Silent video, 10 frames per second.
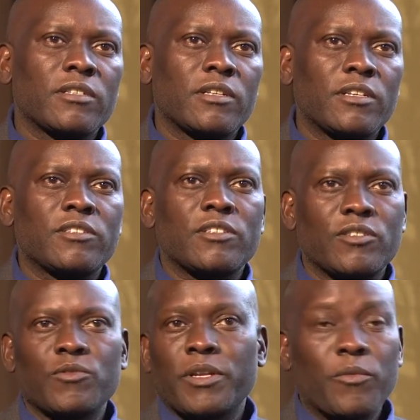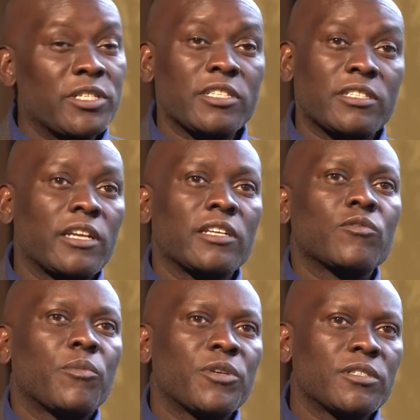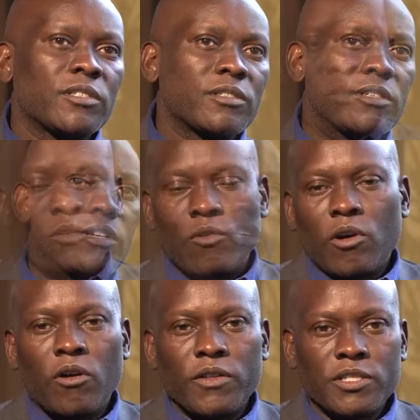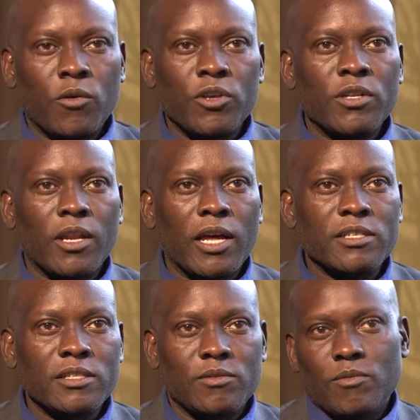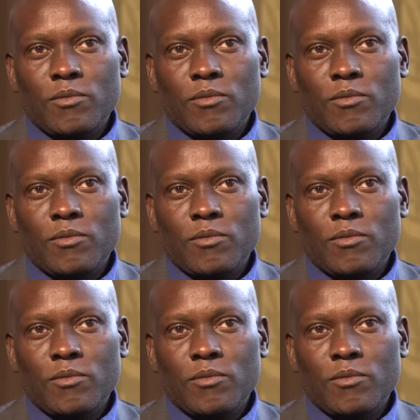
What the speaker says: let's just do it, and we just turned into a business. You go to a hall, they say, well, you need a license.